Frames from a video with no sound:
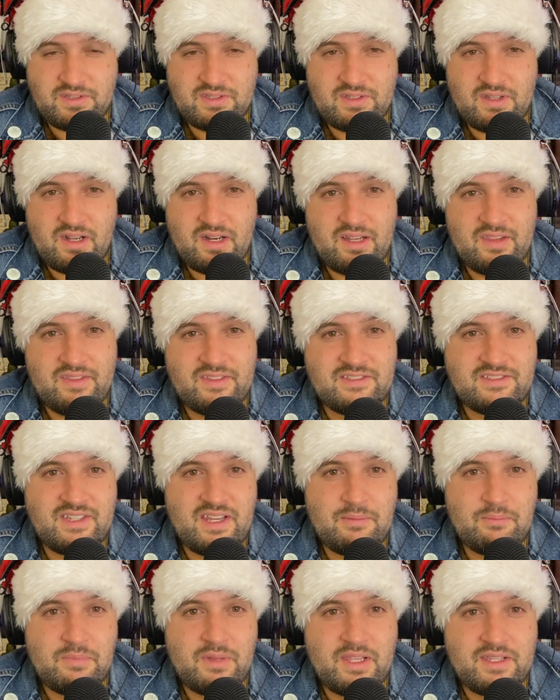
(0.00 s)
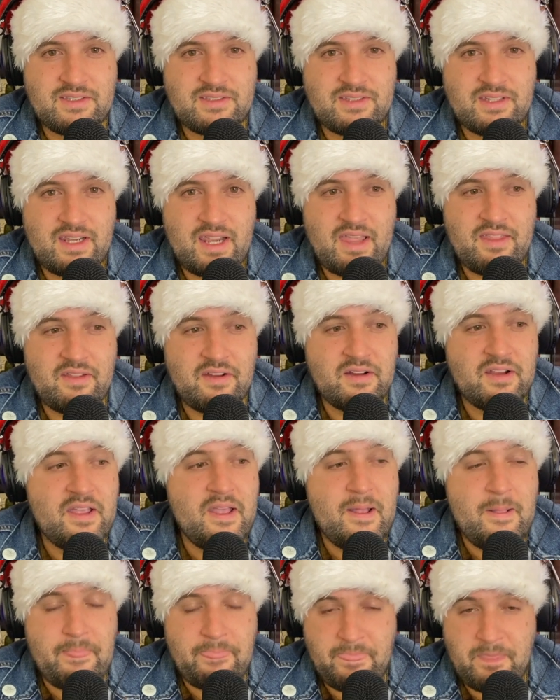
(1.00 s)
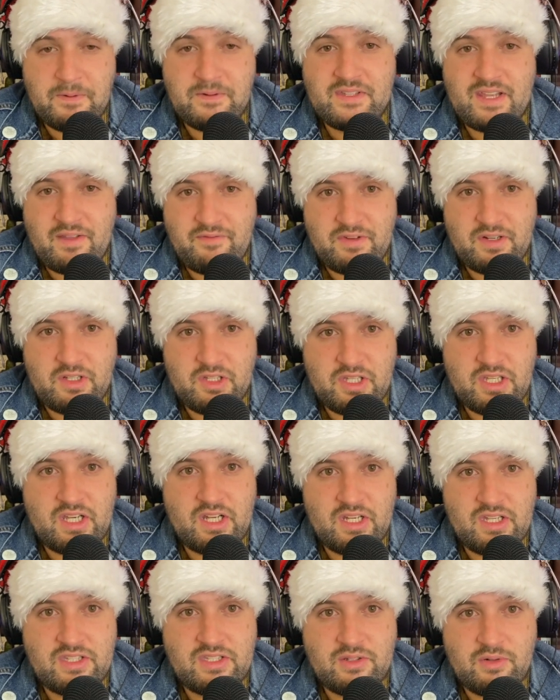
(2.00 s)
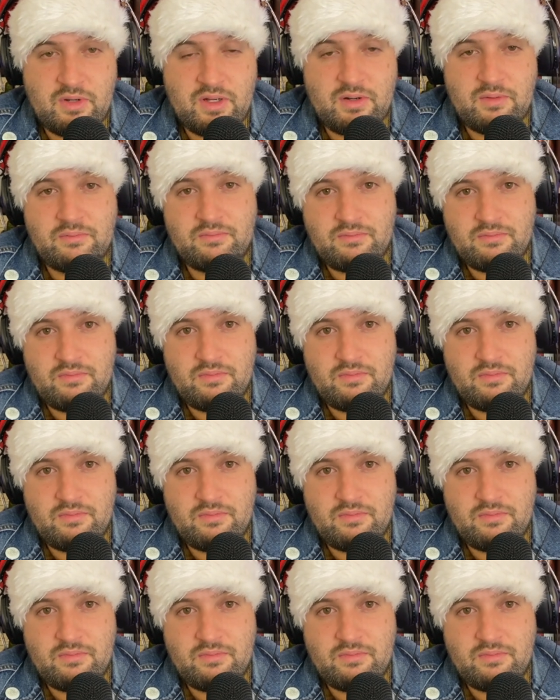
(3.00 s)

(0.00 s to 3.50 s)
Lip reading: all stuck in the same place together, they're definitely going to do it